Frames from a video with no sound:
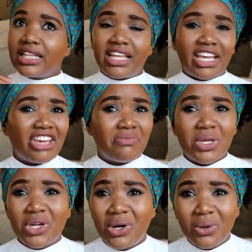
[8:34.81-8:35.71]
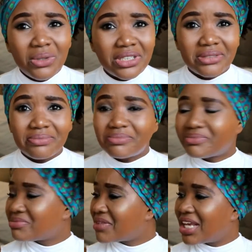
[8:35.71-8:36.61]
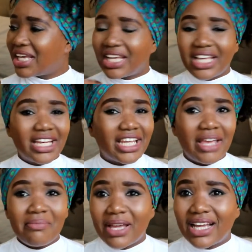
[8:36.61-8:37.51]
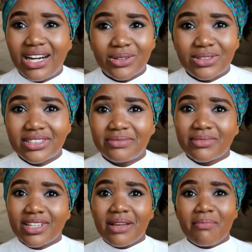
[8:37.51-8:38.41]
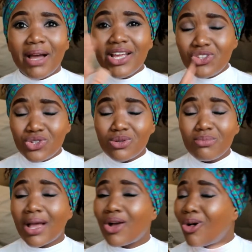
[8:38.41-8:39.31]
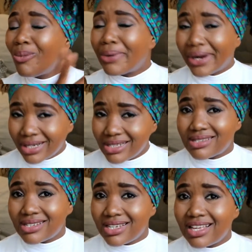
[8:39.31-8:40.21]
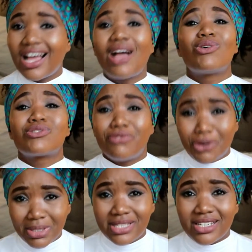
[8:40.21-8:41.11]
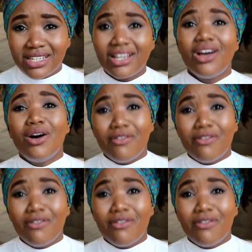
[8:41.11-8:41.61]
They gave me Coke. It came back out. Mind you, my whole pregnancy, I was vomiting.